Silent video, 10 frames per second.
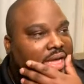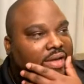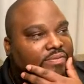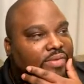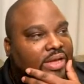
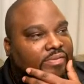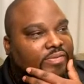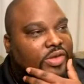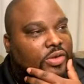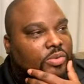if
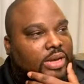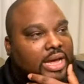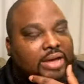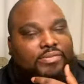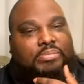you
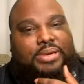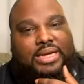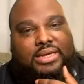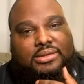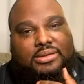ever
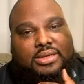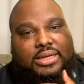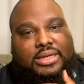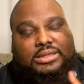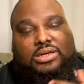been,
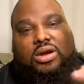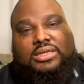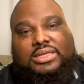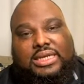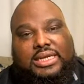it's
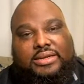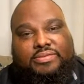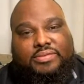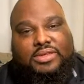hard to leave.